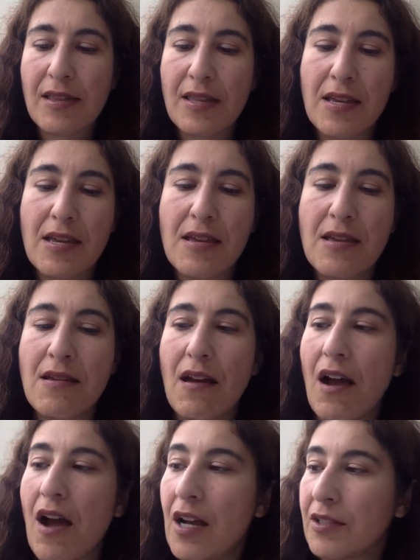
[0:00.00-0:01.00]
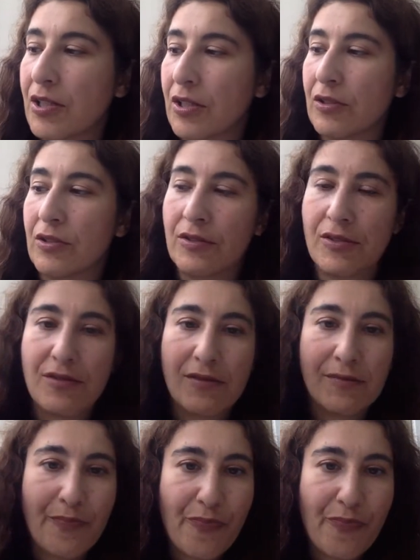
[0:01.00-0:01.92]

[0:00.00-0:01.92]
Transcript: the Hot Girls